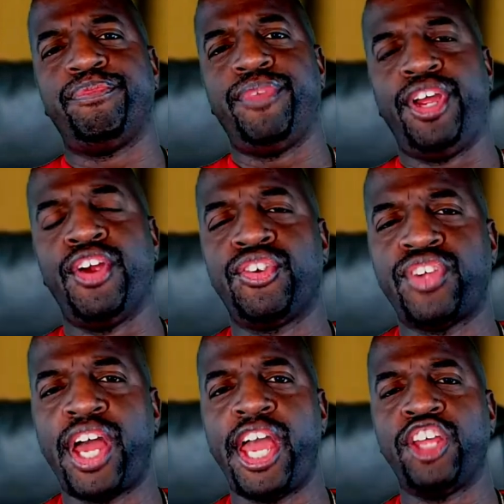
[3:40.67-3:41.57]

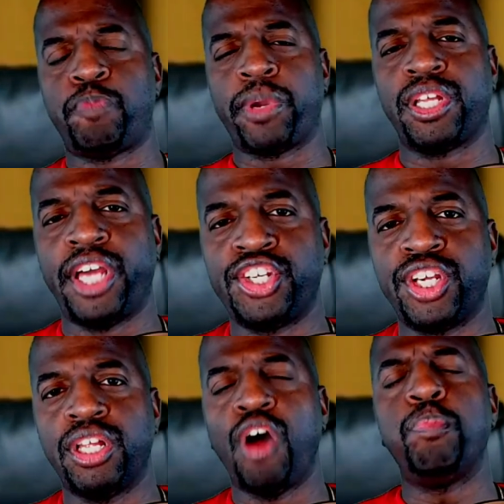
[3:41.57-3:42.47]
hearsay,
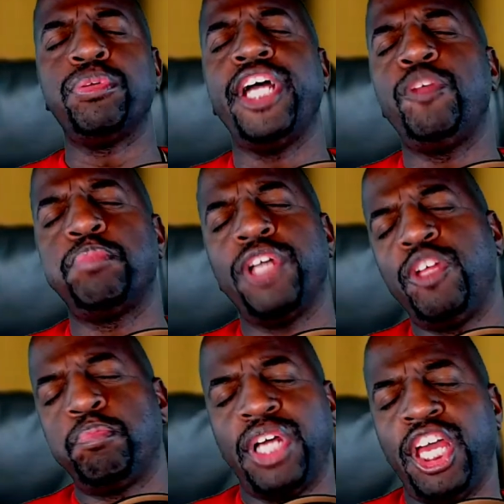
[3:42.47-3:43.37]
speculation, oh please, please,
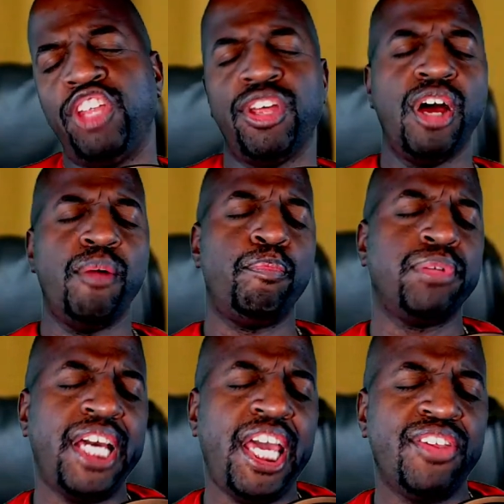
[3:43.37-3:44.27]
please,
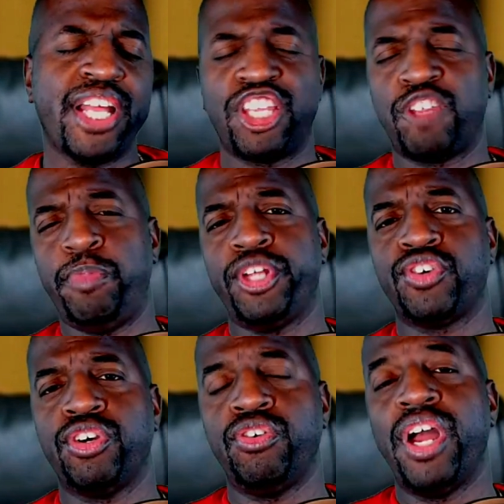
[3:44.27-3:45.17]
please let this be
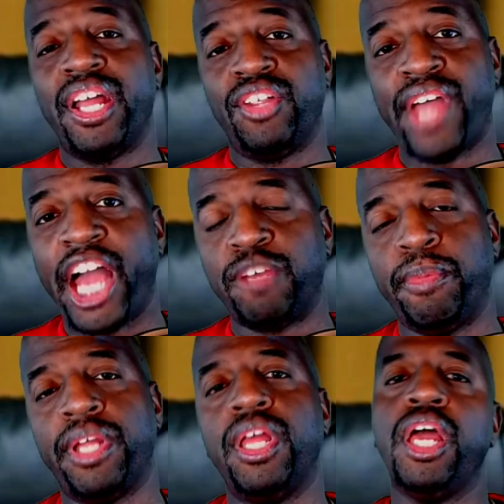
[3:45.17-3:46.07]
true
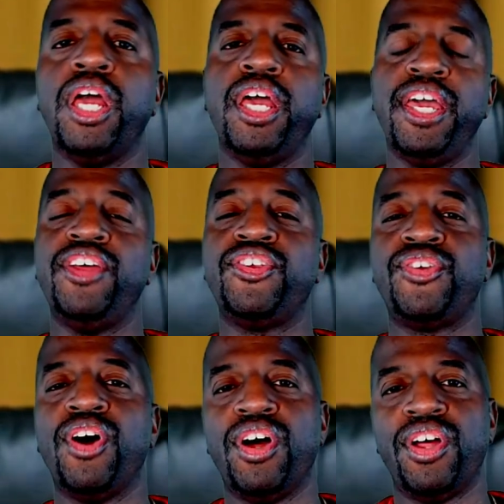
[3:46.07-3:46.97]
document is
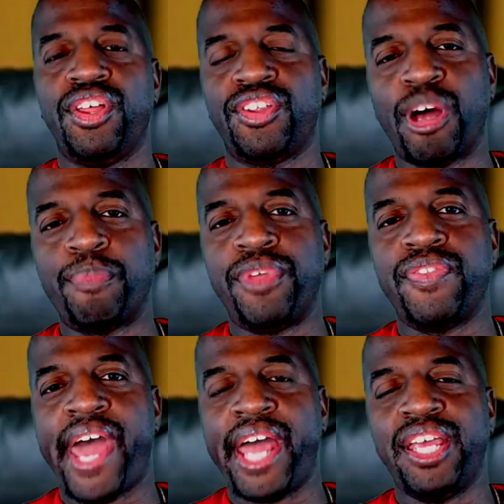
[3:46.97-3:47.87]
something
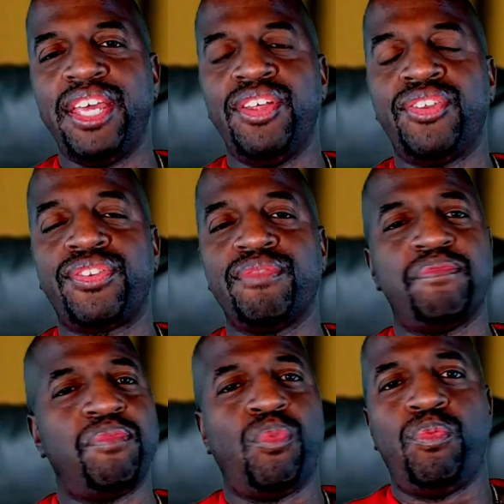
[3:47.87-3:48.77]
that is
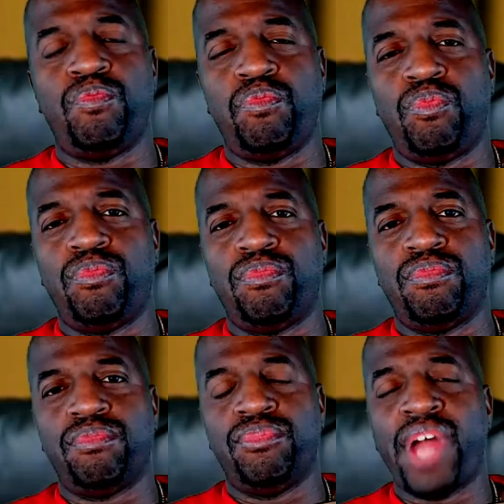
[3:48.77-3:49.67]

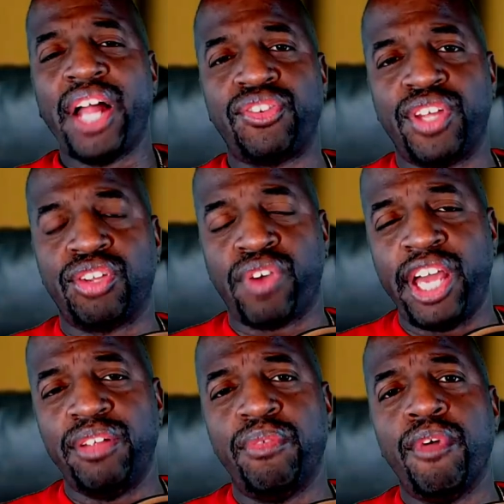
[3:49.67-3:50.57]
nonsense,
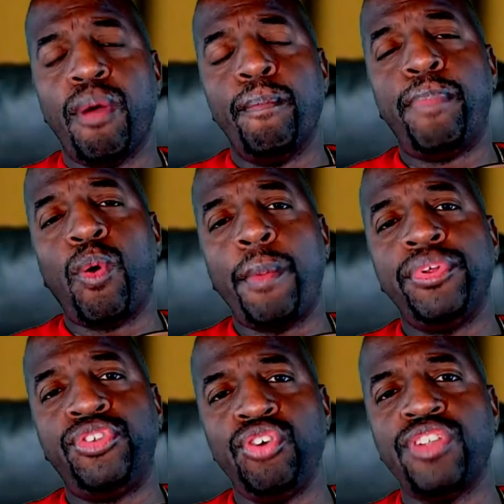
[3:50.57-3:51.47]
right? But what we
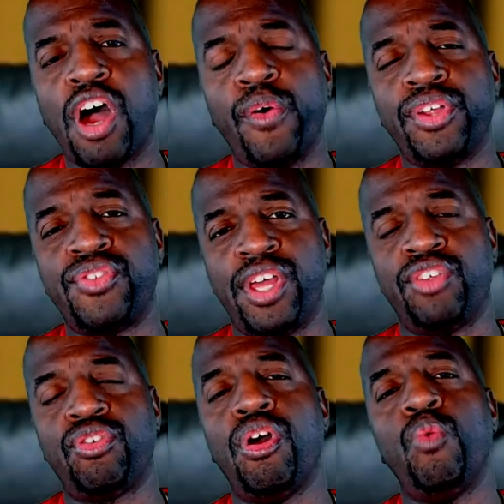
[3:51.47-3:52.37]
do know is
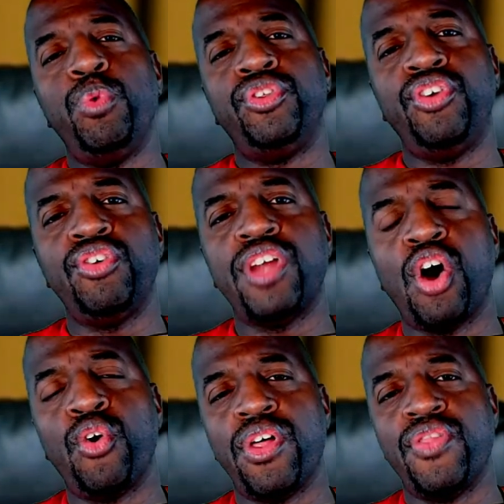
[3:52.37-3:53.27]
this. We do
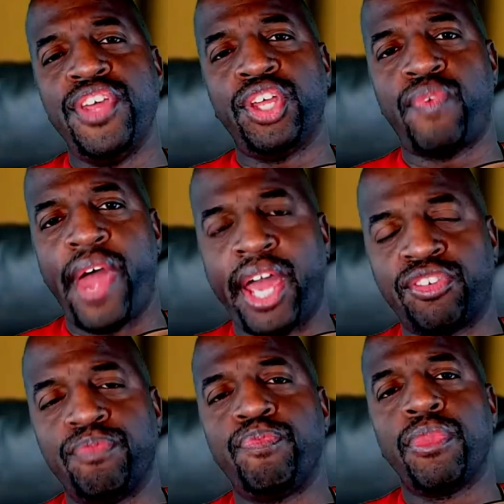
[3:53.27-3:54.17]
know these
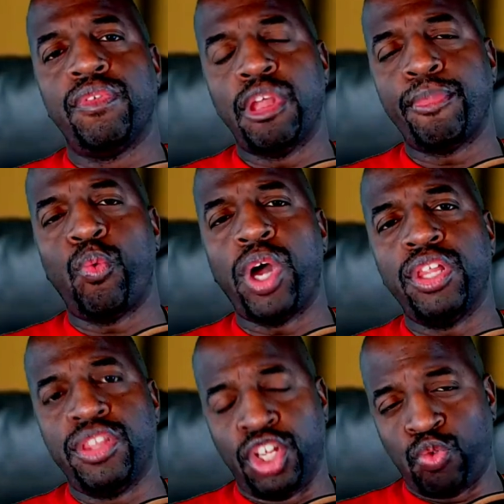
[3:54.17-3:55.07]
facts. Number
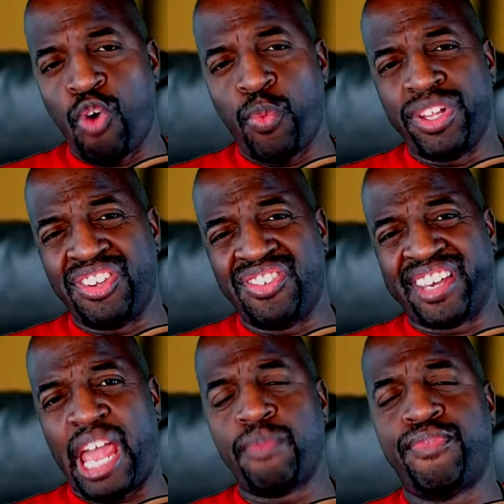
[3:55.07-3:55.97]
one, the 12 witnesses that
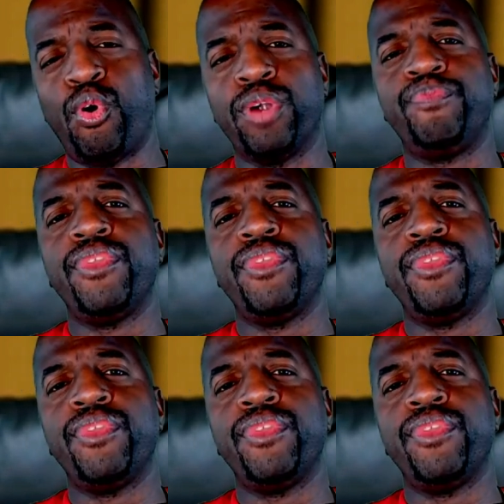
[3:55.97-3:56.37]
came forward,